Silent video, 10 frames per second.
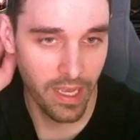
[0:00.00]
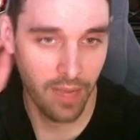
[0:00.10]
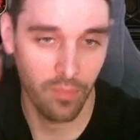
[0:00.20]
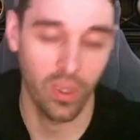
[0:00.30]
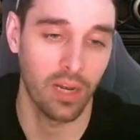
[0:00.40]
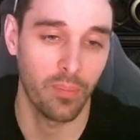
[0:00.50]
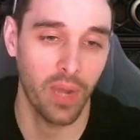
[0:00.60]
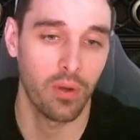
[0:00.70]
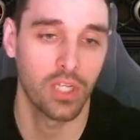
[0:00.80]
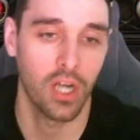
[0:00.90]
we get a
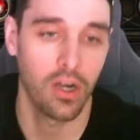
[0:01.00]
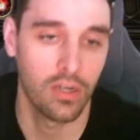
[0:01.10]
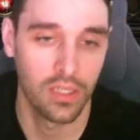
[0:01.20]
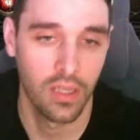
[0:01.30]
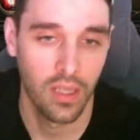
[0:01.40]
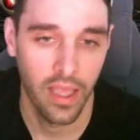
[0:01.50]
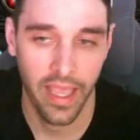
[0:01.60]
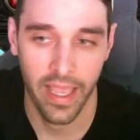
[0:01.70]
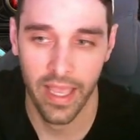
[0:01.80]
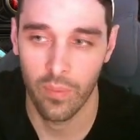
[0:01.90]
power charge,
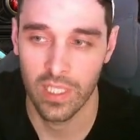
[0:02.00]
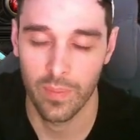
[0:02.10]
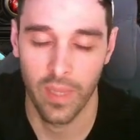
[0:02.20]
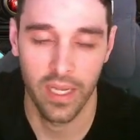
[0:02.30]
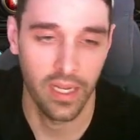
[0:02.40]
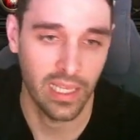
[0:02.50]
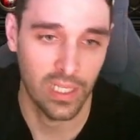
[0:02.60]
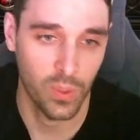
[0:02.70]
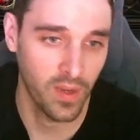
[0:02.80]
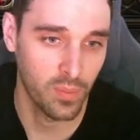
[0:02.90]
and we spend it and get
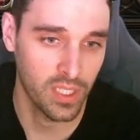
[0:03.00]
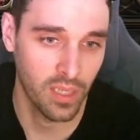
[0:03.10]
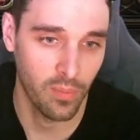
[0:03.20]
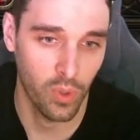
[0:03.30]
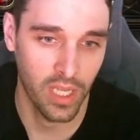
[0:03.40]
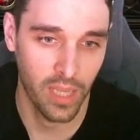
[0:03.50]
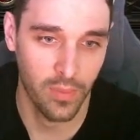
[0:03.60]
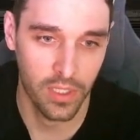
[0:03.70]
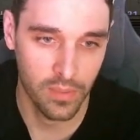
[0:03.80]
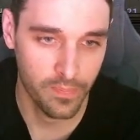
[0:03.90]
25% more
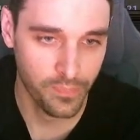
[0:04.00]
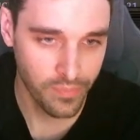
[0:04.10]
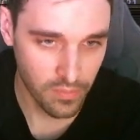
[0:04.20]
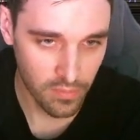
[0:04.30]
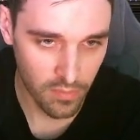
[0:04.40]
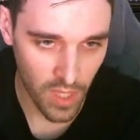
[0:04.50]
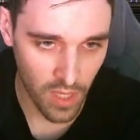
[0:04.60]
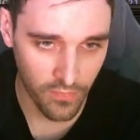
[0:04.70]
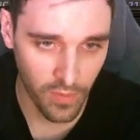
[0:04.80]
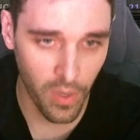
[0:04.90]
damage.
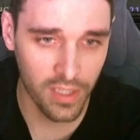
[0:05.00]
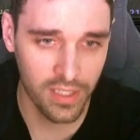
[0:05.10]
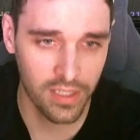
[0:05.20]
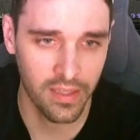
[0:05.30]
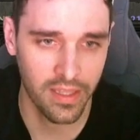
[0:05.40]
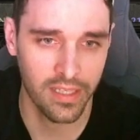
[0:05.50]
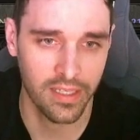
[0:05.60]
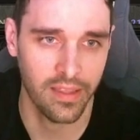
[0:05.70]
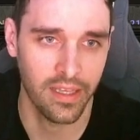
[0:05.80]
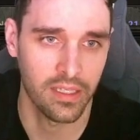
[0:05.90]
For bosses and things
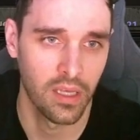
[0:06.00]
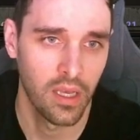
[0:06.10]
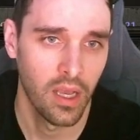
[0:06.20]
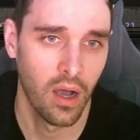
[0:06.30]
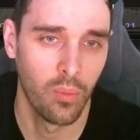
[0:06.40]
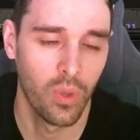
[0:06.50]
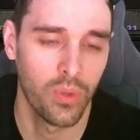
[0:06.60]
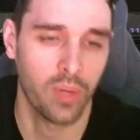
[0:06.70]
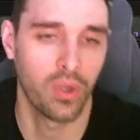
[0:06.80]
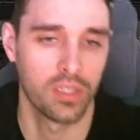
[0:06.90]
like this,
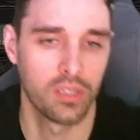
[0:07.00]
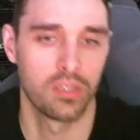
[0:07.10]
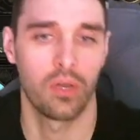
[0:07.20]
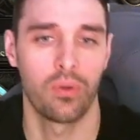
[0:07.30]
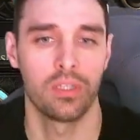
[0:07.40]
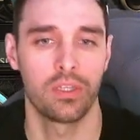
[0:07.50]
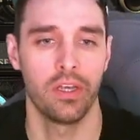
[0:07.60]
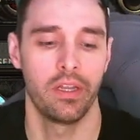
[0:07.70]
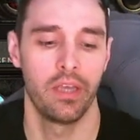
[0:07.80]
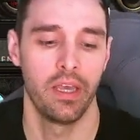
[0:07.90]
Withering Presence is always
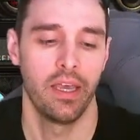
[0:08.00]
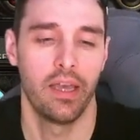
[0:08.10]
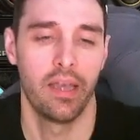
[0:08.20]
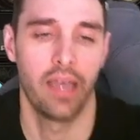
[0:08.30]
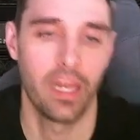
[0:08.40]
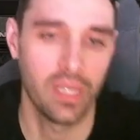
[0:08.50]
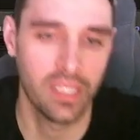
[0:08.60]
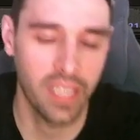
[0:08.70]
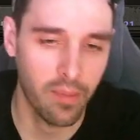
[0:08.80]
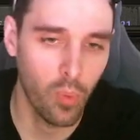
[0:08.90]
good. Enemies
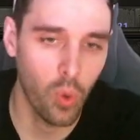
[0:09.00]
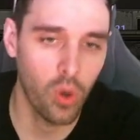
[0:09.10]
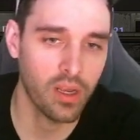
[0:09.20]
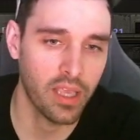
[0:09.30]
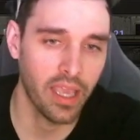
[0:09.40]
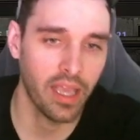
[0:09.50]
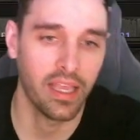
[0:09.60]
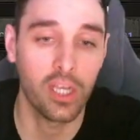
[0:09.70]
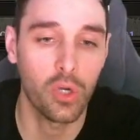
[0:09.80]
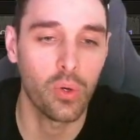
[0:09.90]
take more
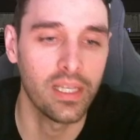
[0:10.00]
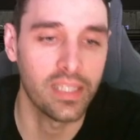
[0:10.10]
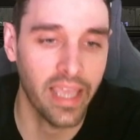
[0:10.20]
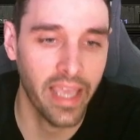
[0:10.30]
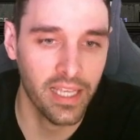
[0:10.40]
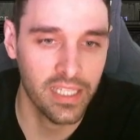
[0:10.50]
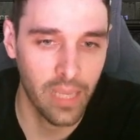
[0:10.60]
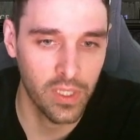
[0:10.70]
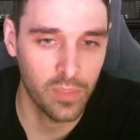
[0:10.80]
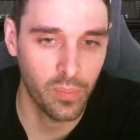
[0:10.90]
increased chaos
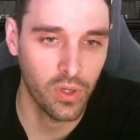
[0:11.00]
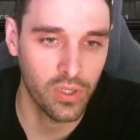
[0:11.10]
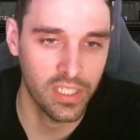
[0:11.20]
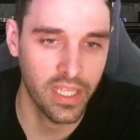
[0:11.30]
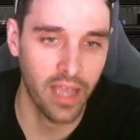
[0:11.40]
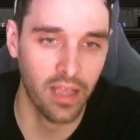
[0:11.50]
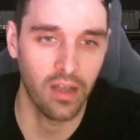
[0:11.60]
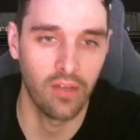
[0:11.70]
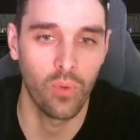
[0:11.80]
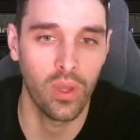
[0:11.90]
damage per stack
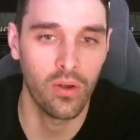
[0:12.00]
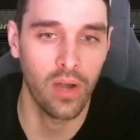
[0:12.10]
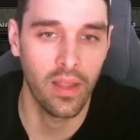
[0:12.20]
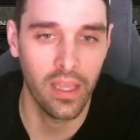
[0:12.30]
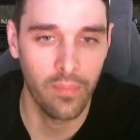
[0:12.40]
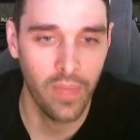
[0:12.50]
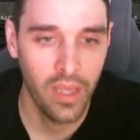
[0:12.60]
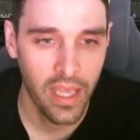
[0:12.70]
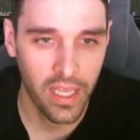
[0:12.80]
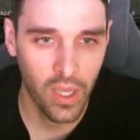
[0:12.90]
of Wither on them.
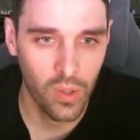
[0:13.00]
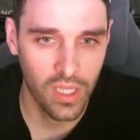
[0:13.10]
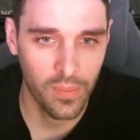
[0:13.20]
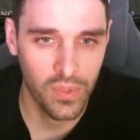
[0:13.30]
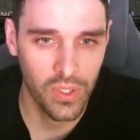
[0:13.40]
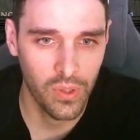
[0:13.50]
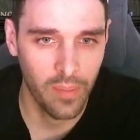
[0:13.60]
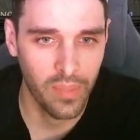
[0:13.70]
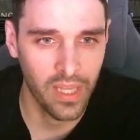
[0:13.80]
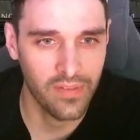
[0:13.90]
It goes up to, I
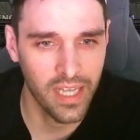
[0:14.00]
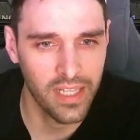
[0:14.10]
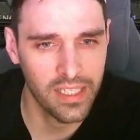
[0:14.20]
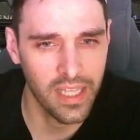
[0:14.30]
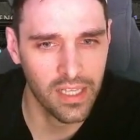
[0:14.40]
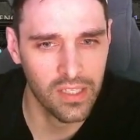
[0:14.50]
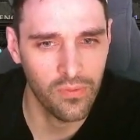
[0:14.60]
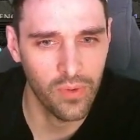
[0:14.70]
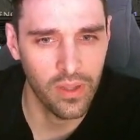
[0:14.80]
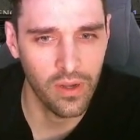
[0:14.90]
believe, 10 stacks of
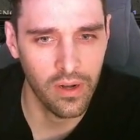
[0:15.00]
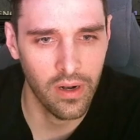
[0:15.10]
Wither